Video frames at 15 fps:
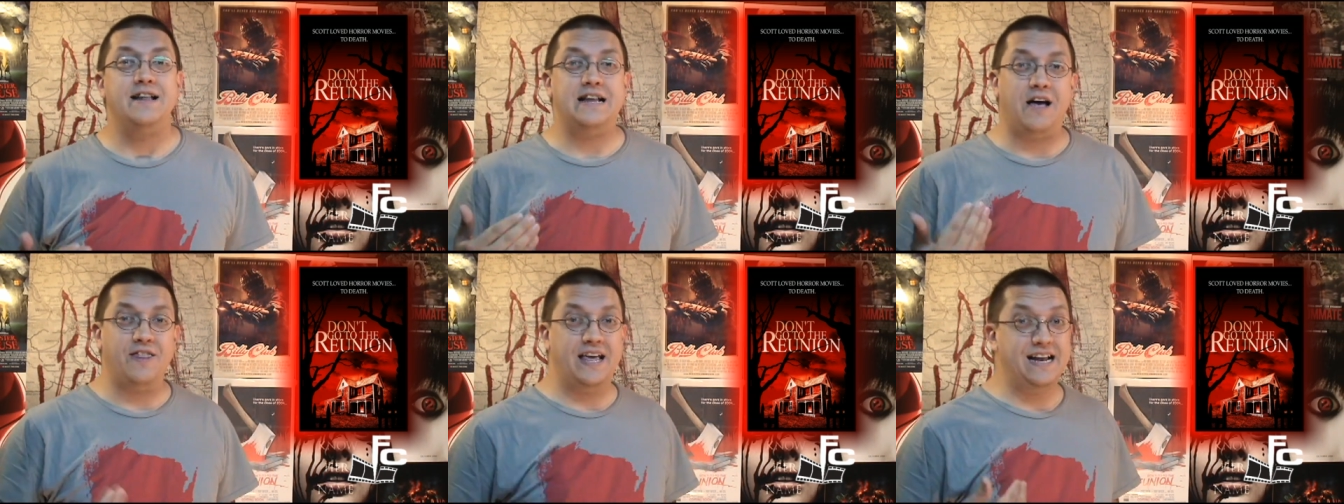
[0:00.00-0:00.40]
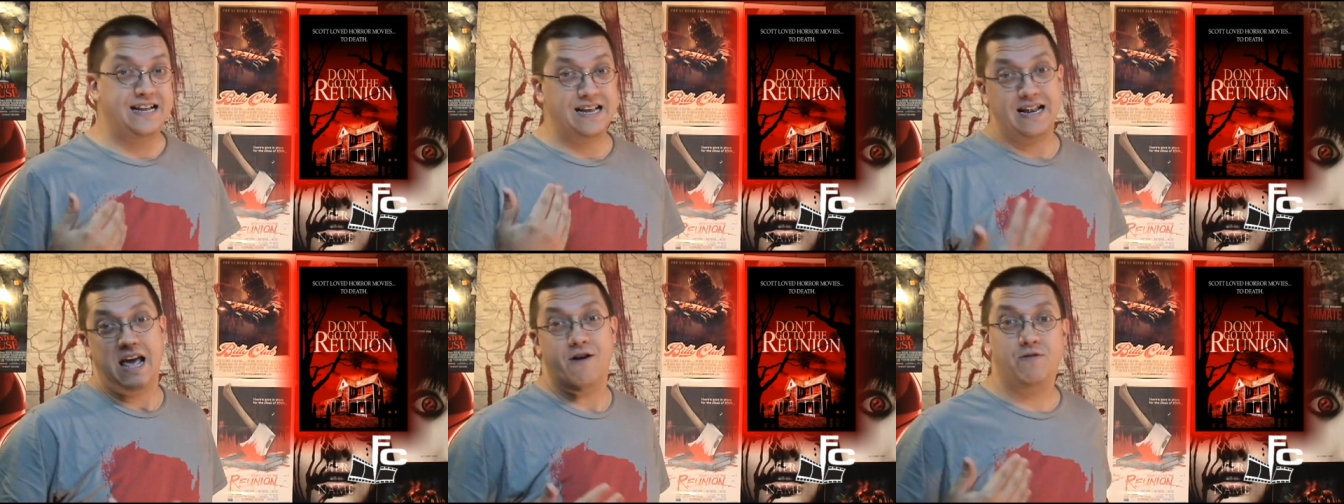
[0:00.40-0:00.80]
Now they
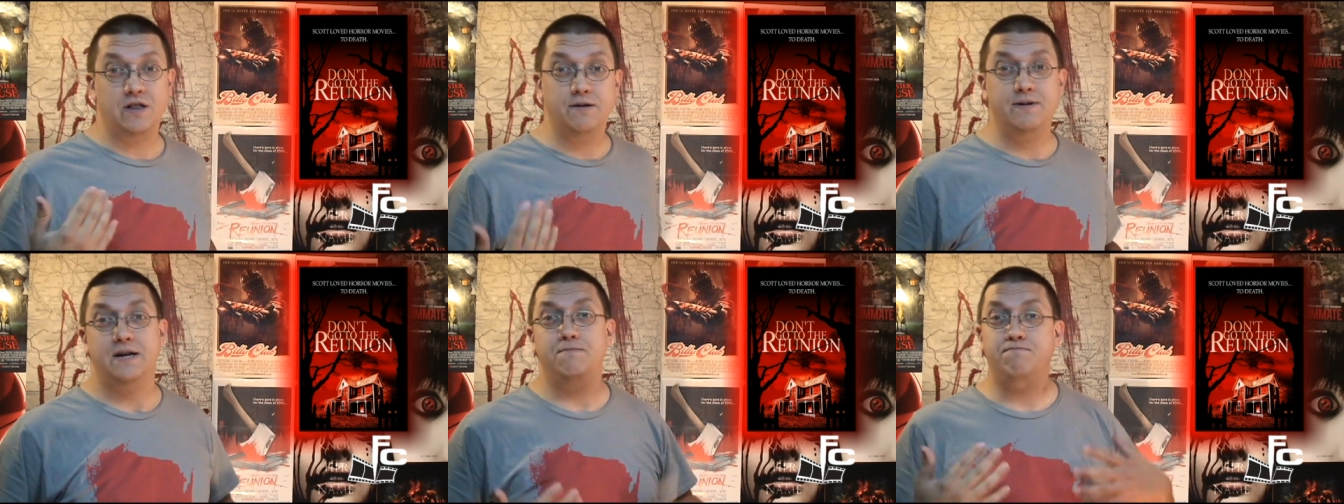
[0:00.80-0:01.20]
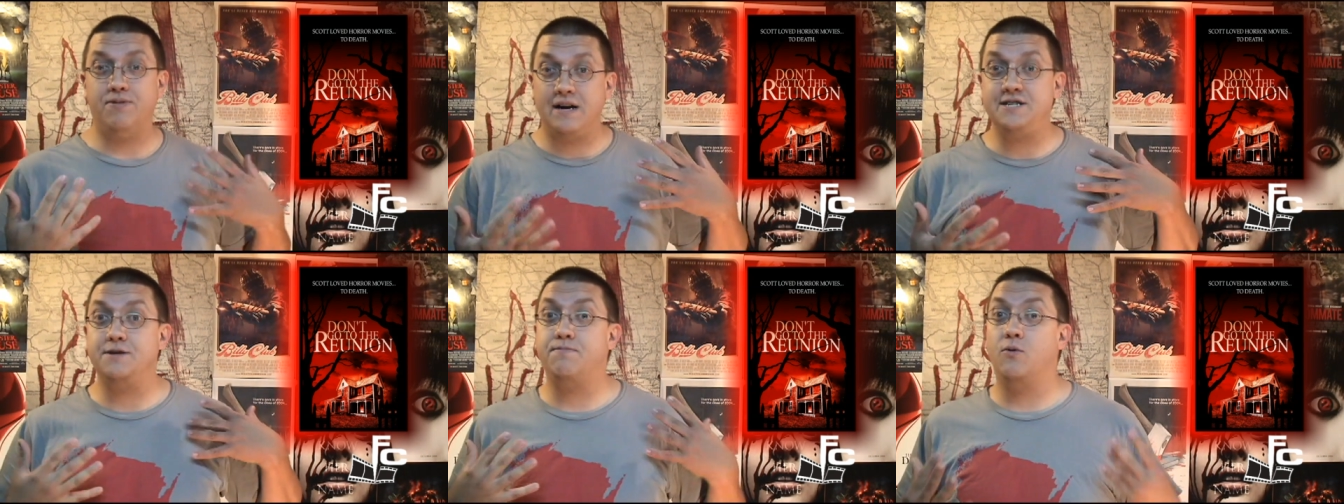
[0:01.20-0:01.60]
did have a limited
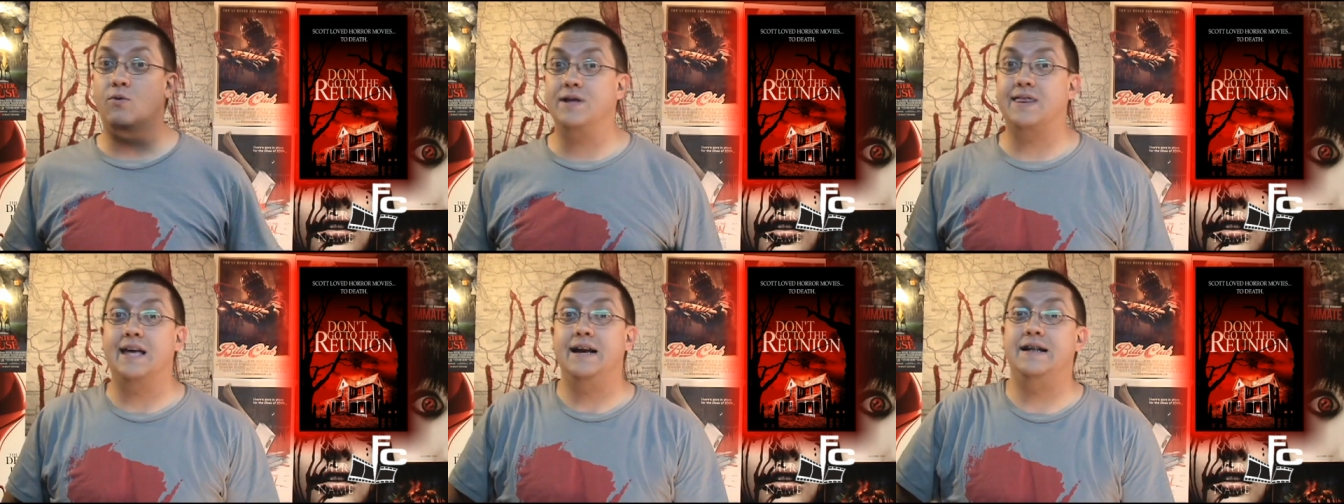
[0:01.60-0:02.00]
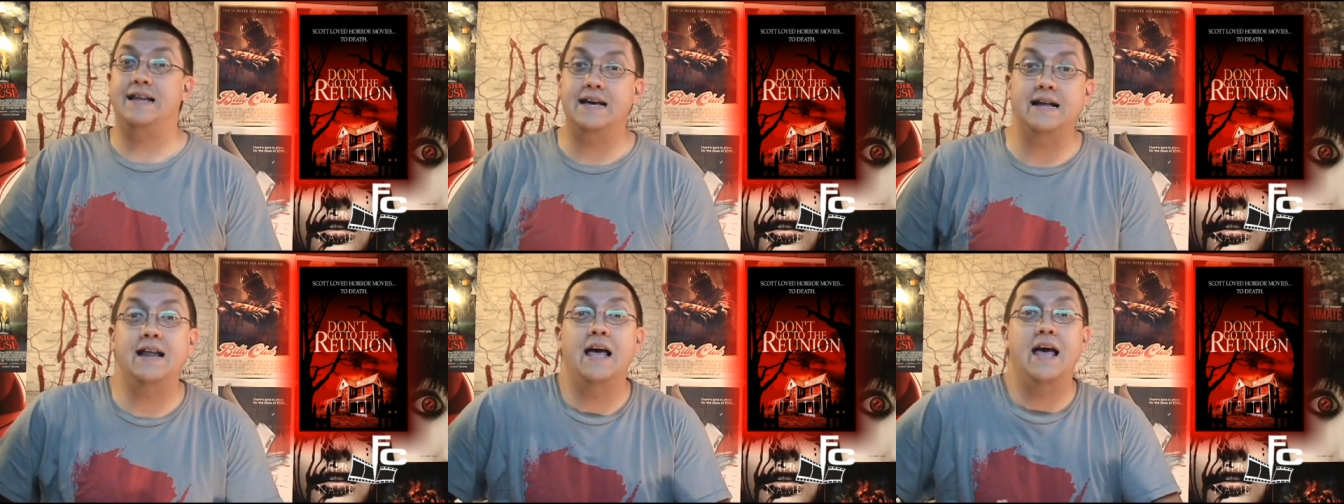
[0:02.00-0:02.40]
budget, but what they
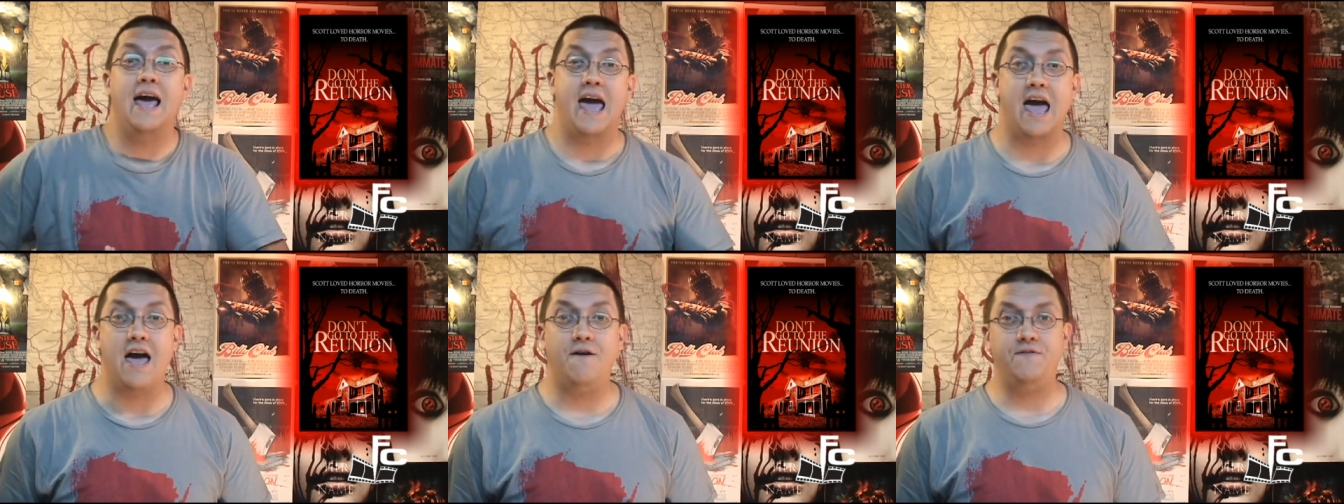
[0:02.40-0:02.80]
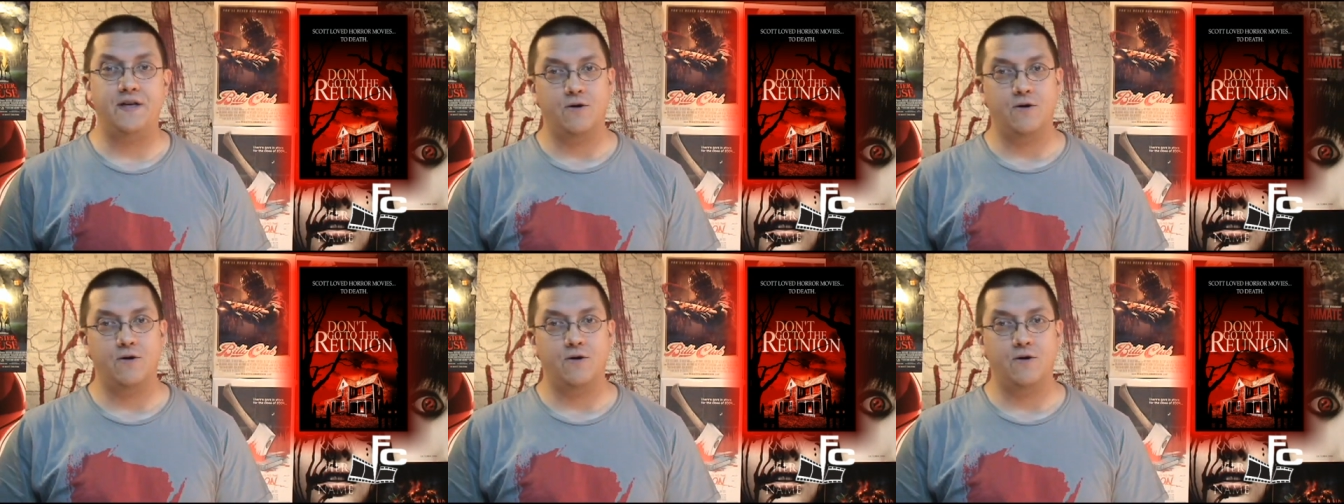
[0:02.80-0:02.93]
did have,